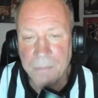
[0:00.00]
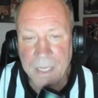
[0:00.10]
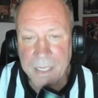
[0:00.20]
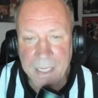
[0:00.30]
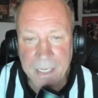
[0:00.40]

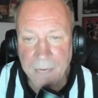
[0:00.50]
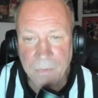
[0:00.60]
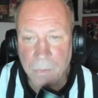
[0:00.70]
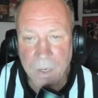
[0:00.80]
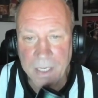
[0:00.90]
Like he
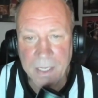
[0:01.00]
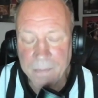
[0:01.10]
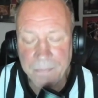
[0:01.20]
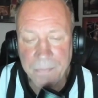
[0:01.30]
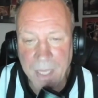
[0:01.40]
never wanted
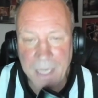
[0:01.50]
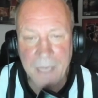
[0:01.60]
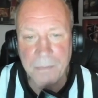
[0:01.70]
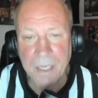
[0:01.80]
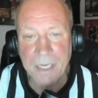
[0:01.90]

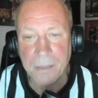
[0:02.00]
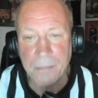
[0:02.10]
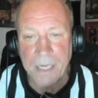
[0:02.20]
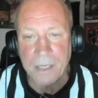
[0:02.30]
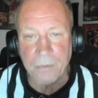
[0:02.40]
anybody to
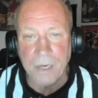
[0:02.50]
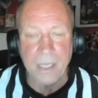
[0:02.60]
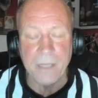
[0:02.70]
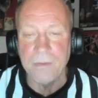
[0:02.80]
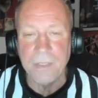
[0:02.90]
be in the
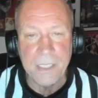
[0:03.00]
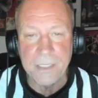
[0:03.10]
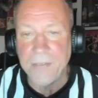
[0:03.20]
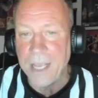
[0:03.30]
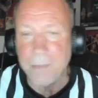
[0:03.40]
ring and
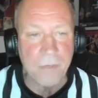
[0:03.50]
his family